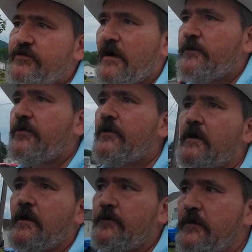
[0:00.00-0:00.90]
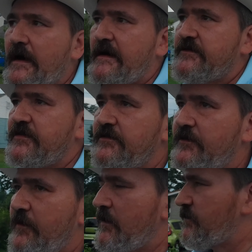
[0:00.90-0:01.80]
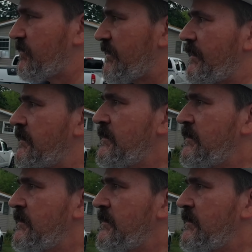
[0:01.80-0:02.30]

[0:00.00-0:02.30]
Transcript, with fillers: up um, at 60 frames per second.